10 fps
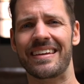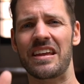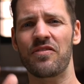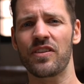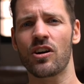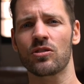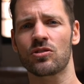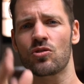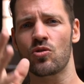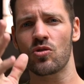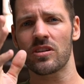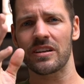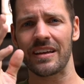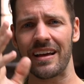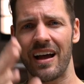if you go to
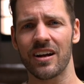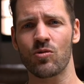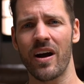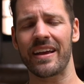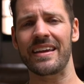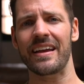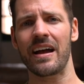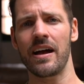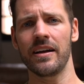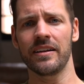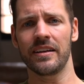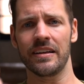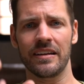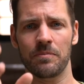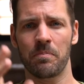Guajira,
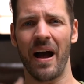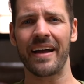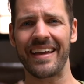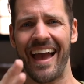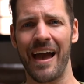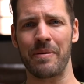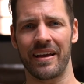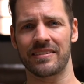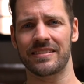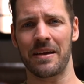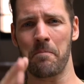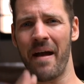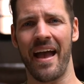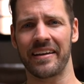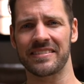buy hammocks and
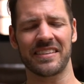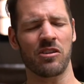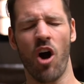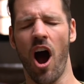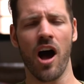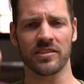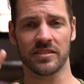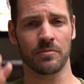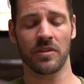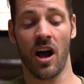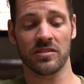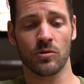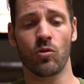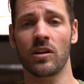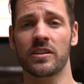bags. They're awesome. Awesome
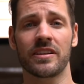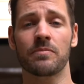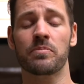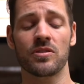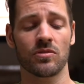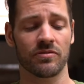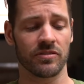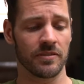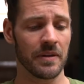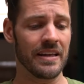quality and beautiful.